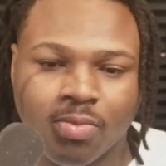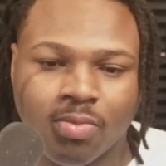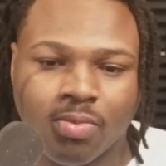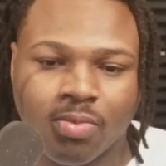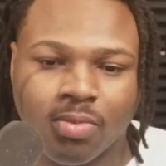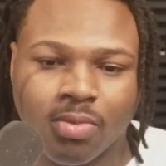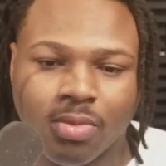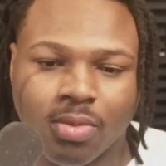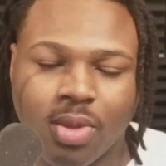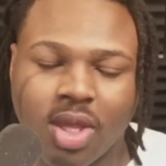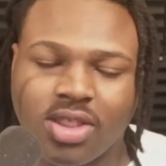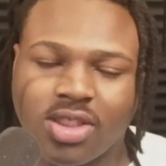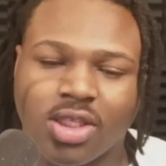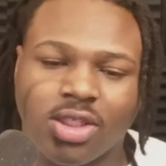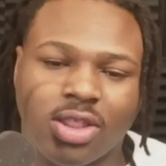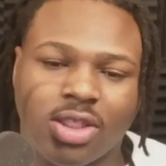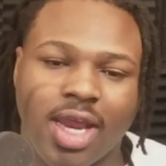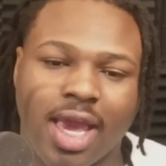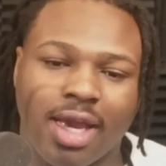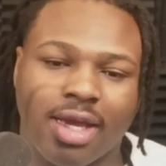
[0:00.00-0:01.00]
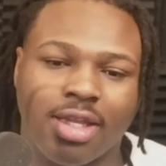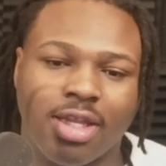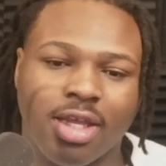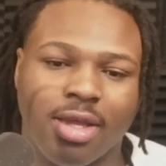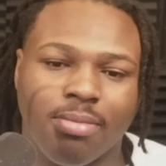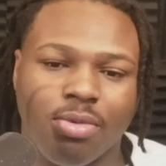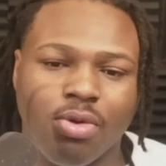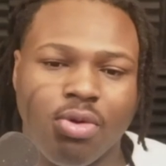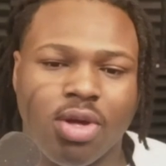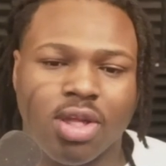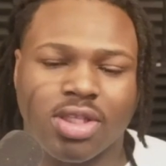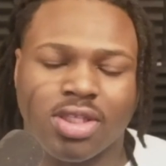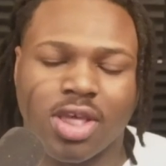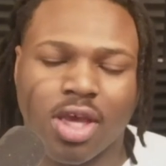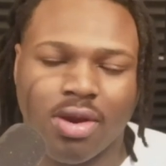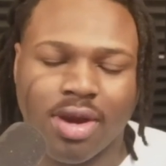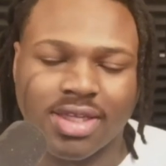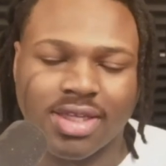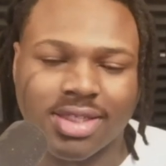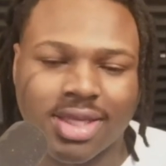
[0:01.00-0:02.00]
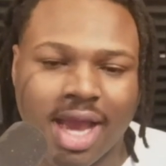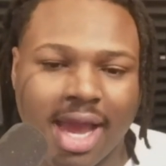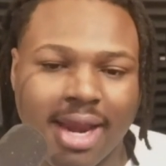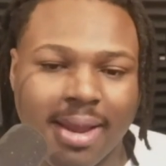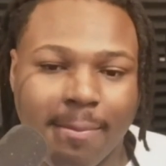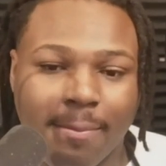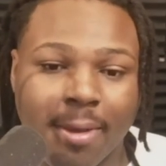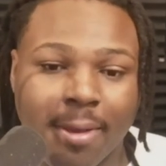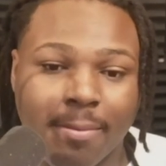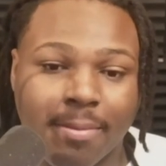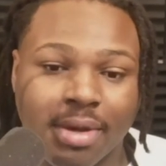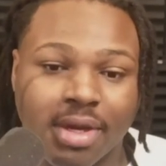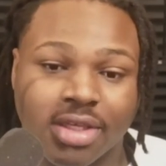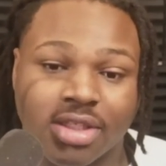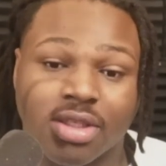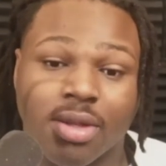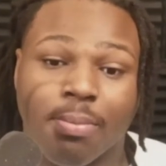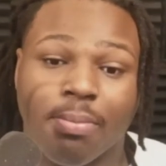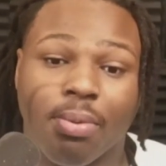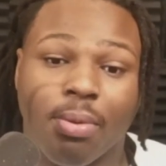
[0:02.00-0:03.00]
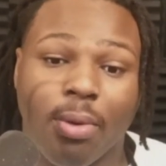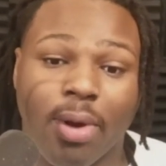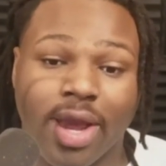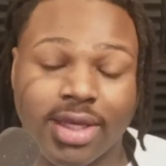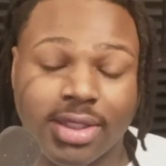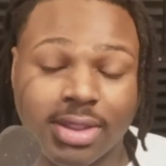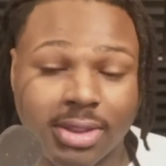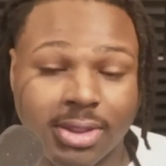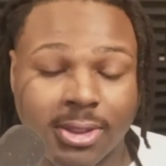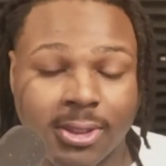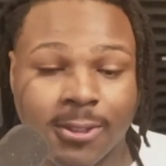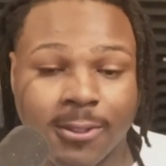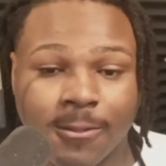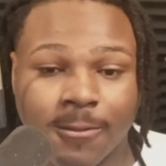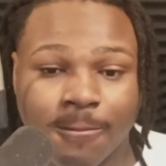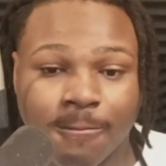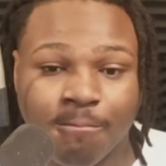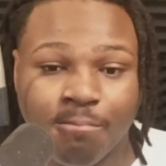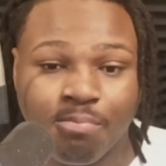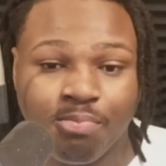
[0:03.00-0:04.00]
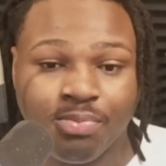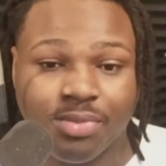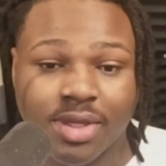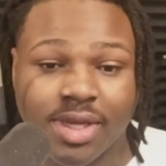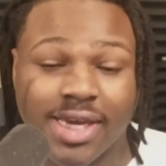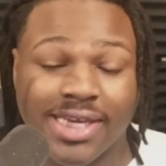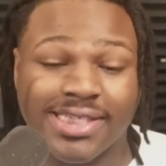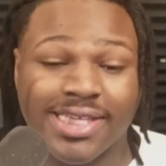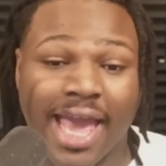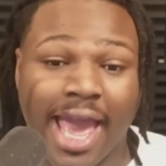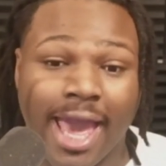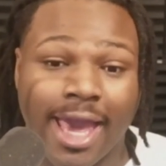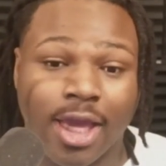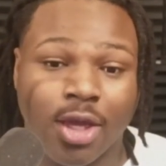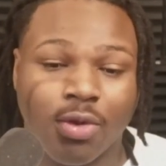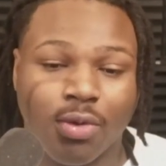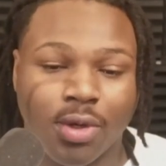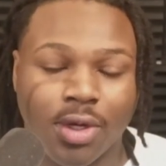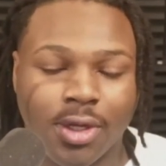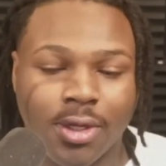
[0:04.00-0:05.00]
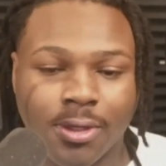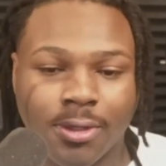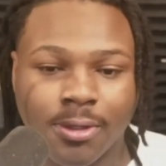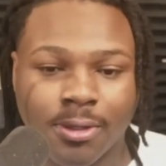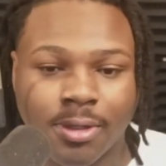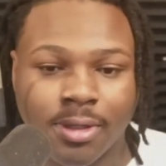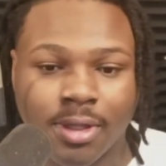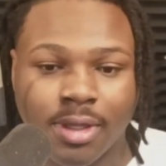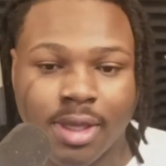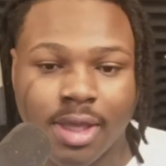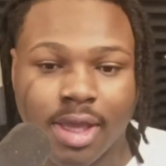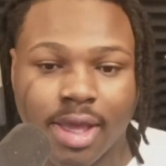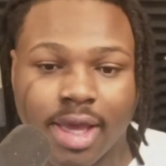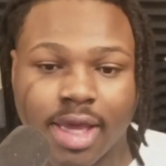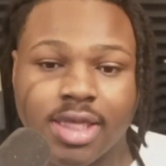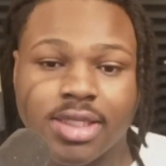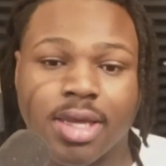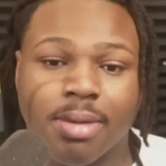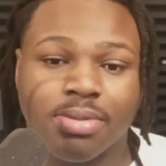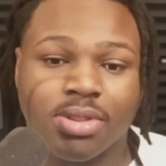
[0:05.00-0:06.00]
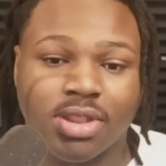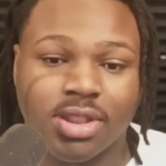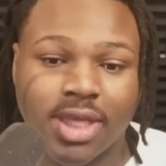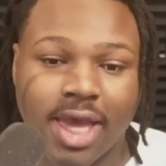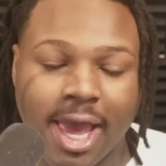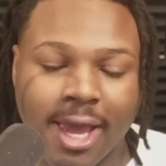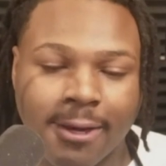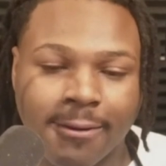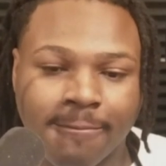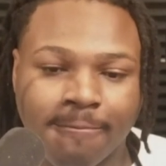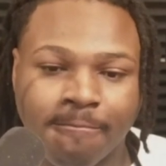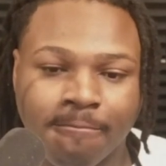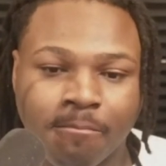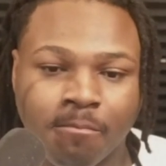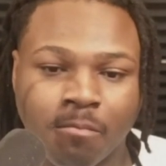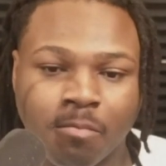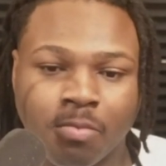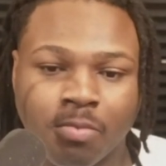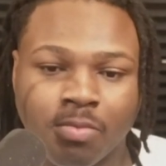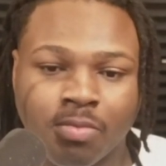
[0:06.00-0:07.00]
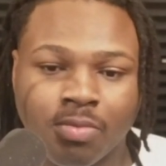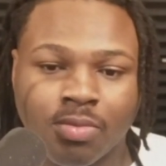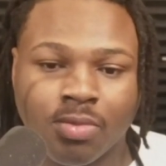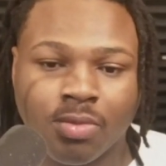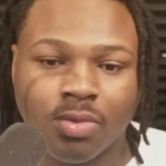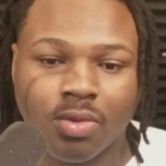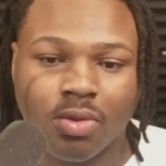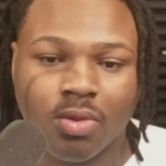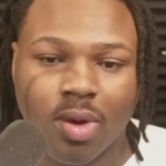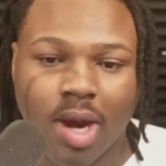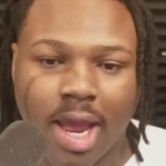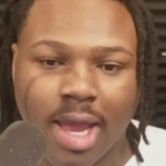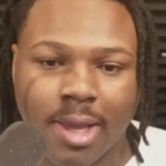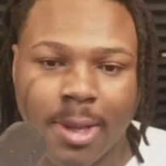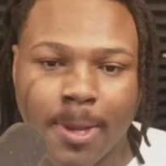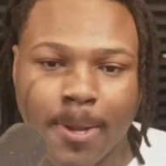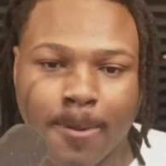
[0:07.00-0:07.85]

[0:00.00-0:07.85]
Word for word: Listen to that clip. You can tell that Scottie Pippen is depressed. He's angry. He's upset. Right?